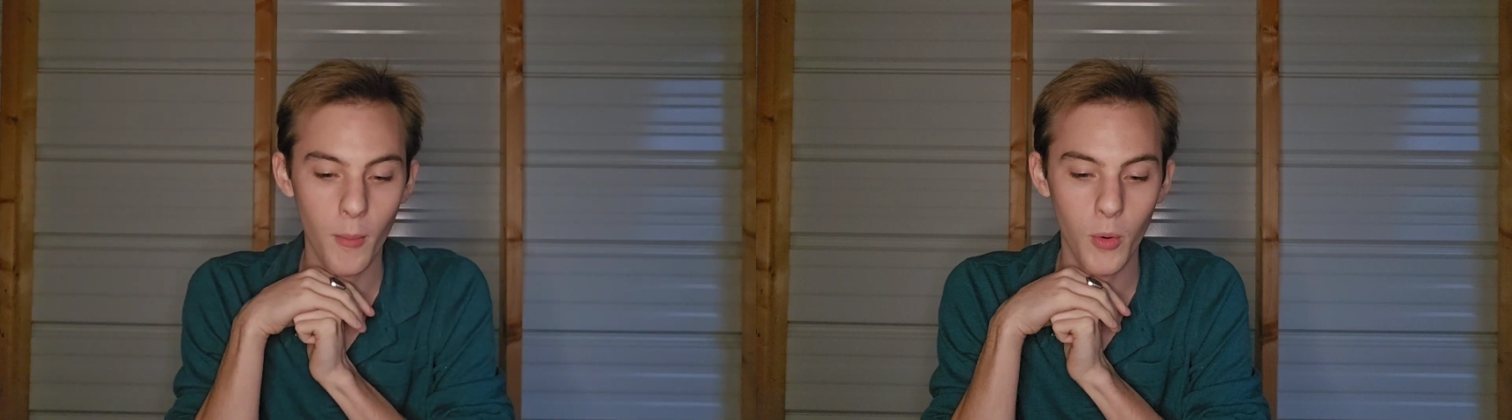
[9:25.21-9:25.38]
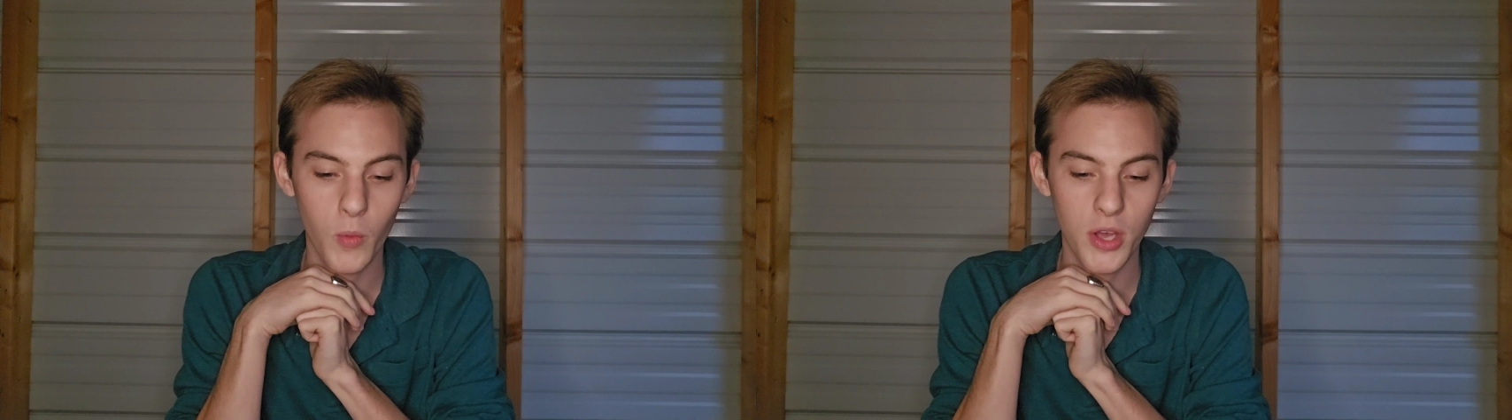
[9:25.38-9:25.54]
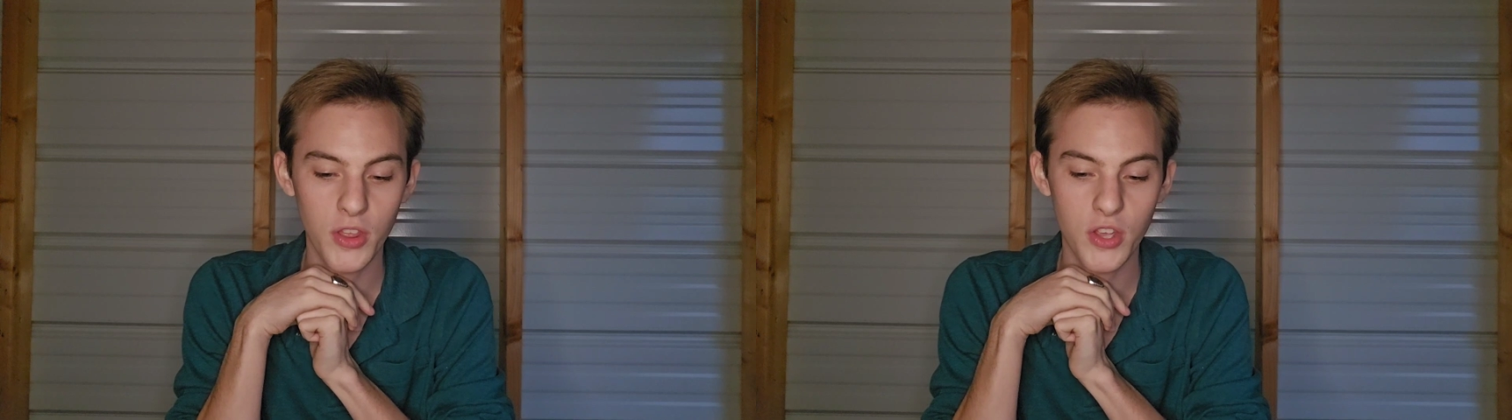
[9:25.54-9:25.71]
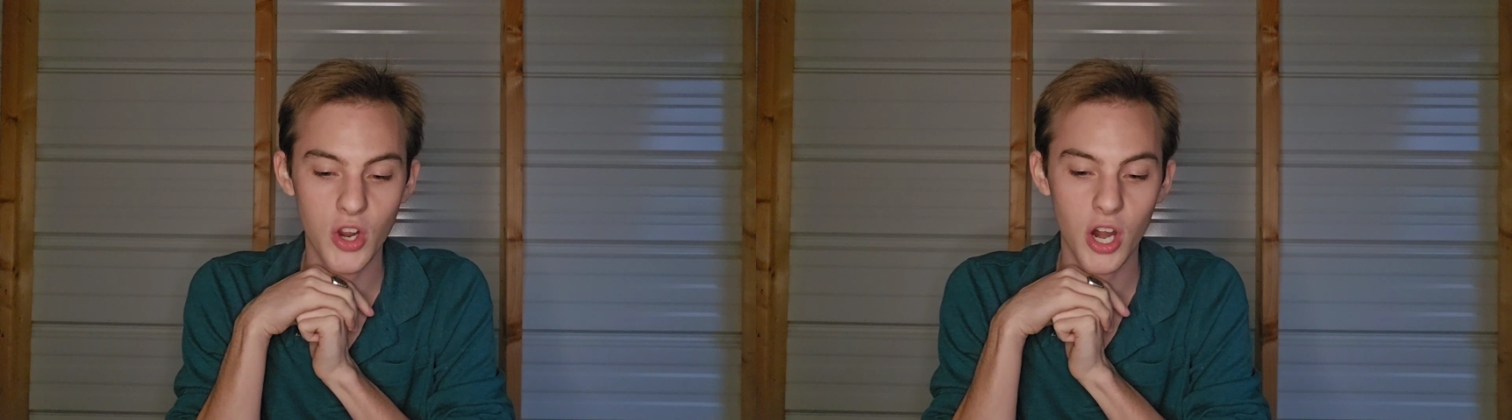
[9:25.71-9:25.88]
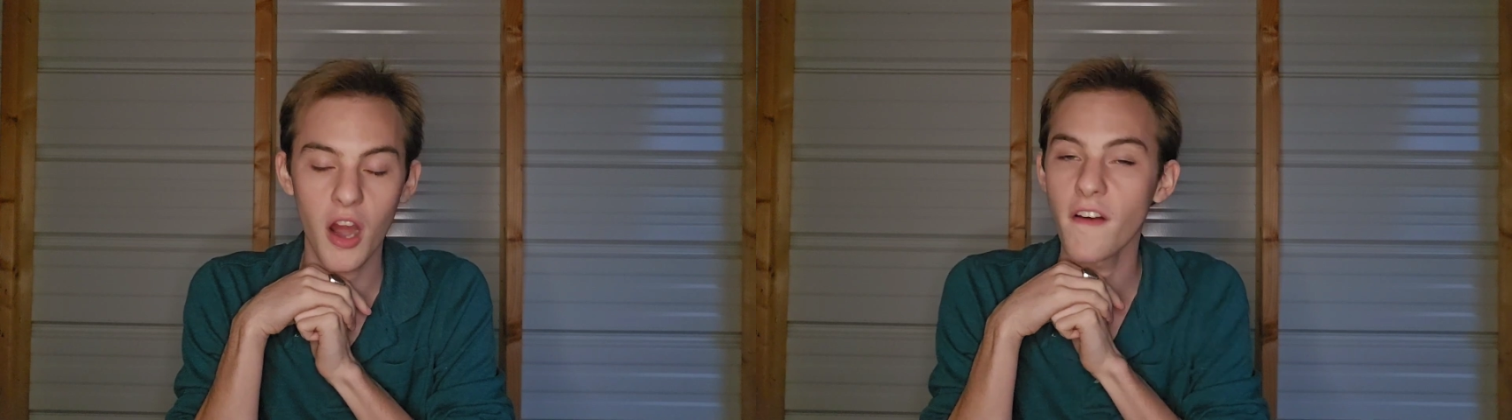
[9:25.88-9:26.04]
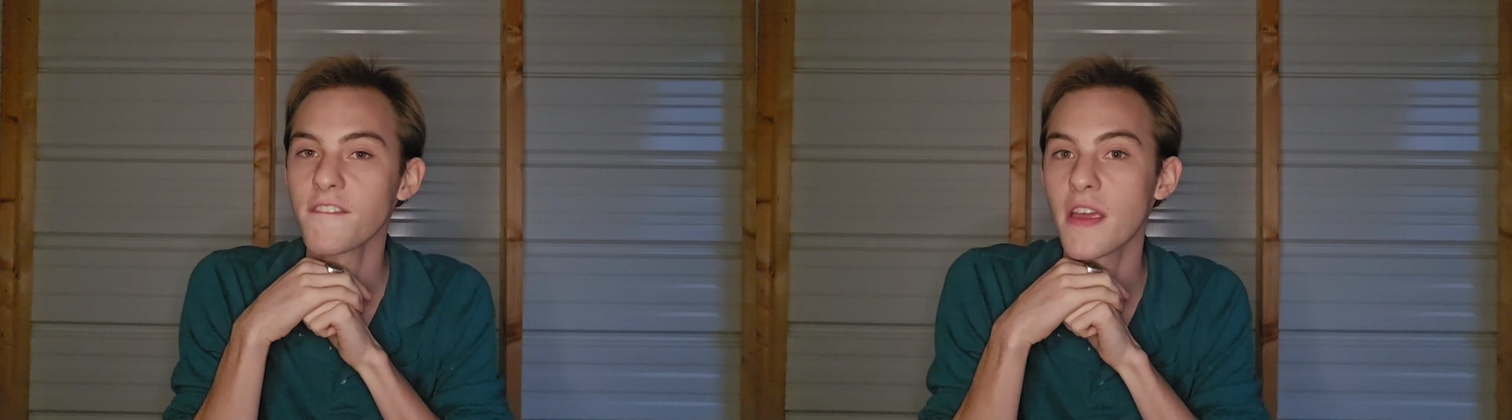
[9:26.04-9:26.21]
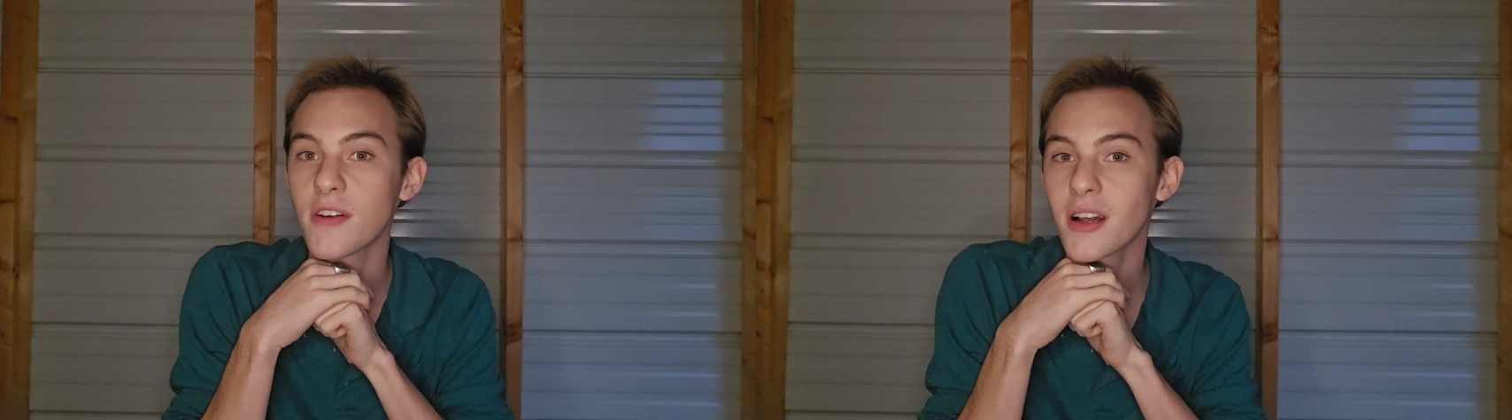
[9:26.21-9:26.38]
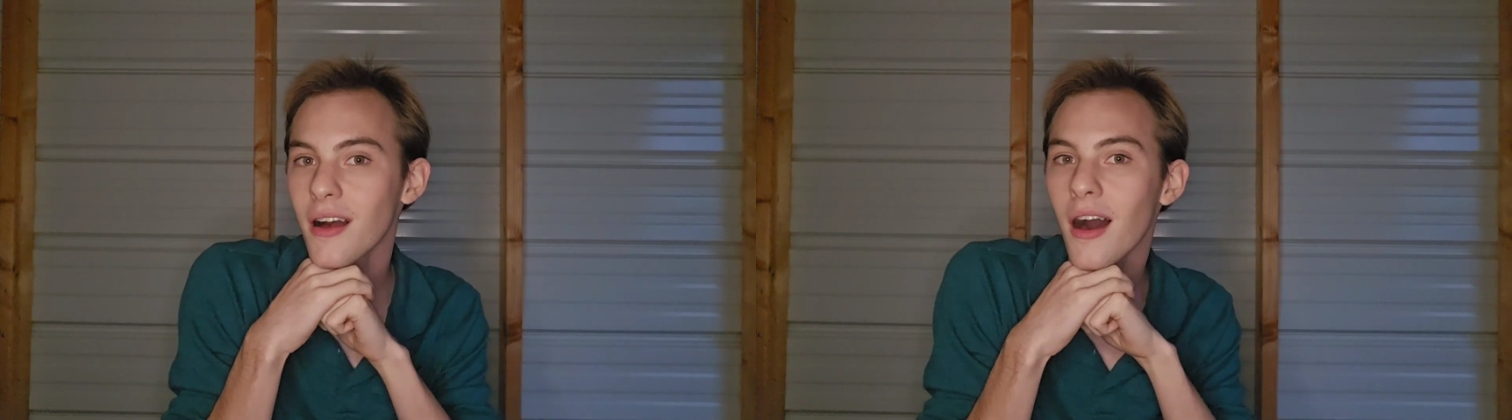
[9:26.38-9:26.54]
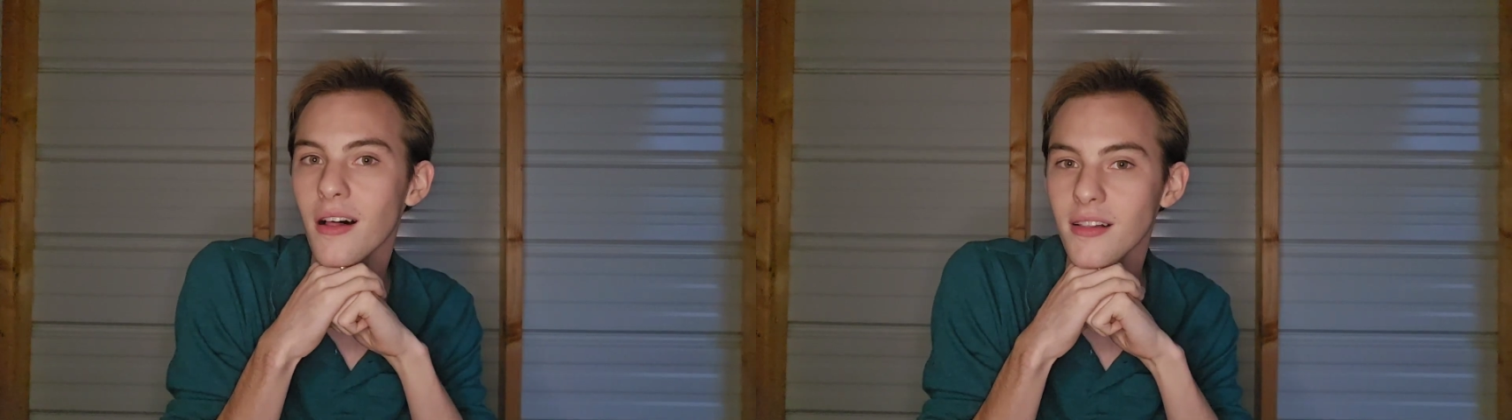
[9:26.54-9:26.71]
with your favorite
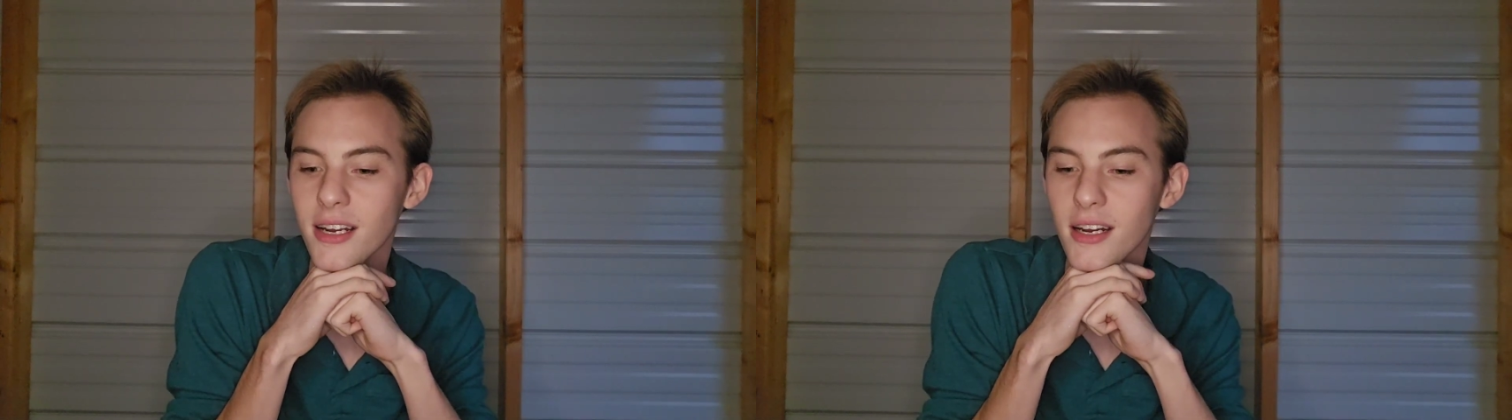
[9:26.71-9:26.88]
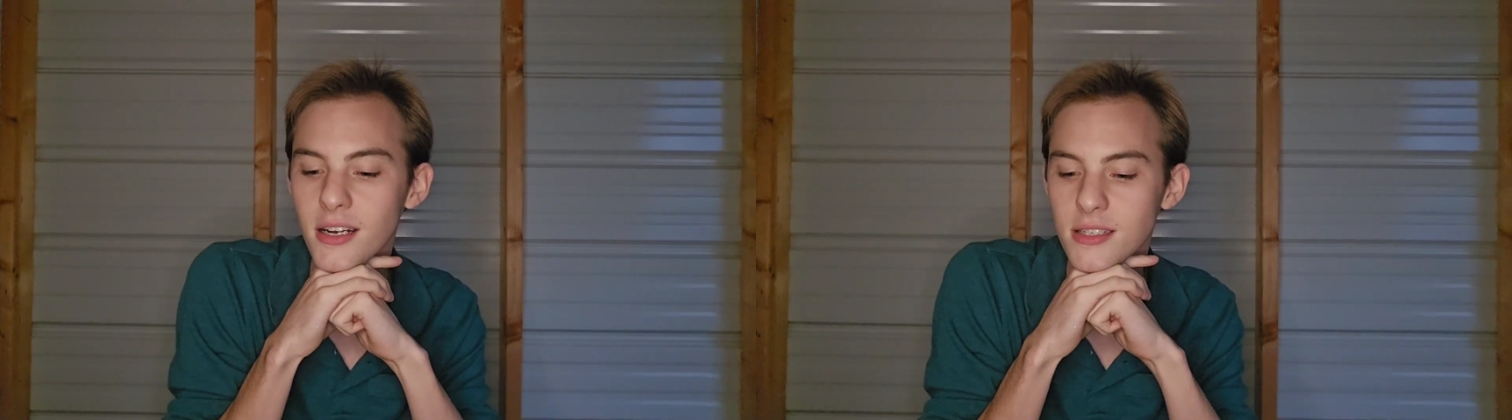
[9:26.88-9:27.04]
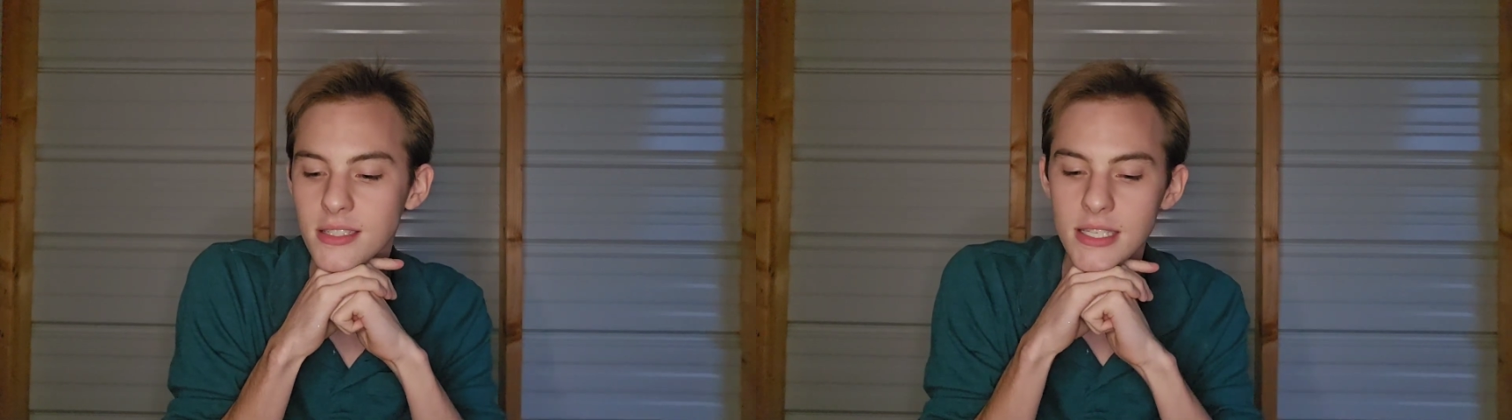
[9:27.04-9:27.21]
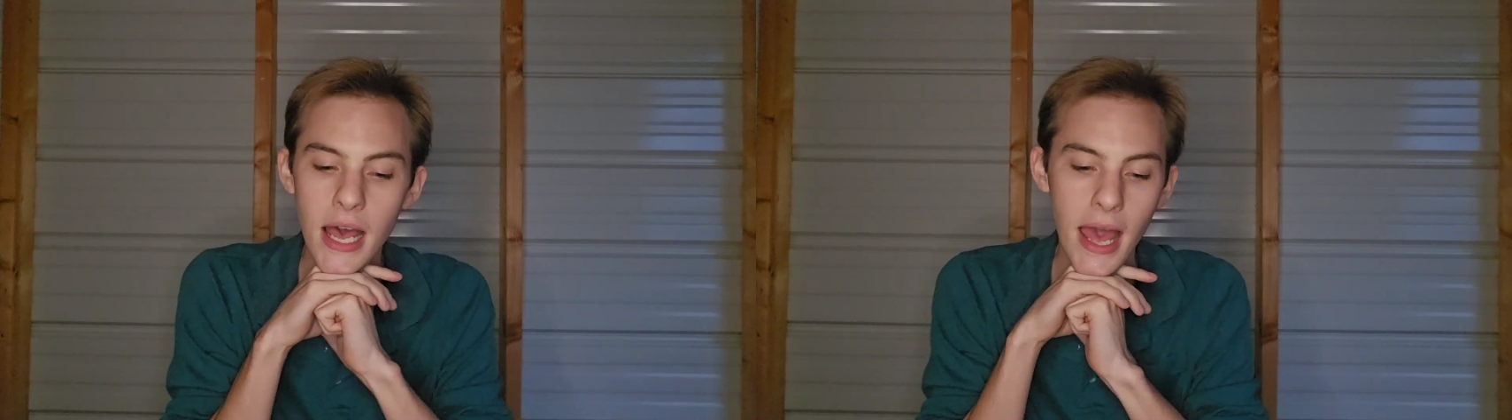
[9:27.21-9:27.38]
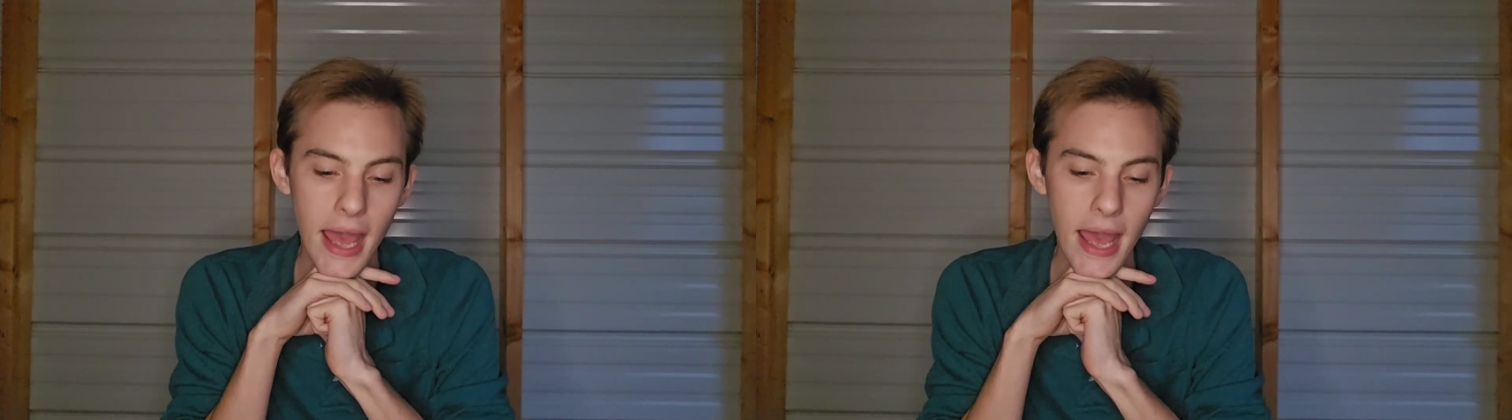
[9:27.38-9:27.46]
colors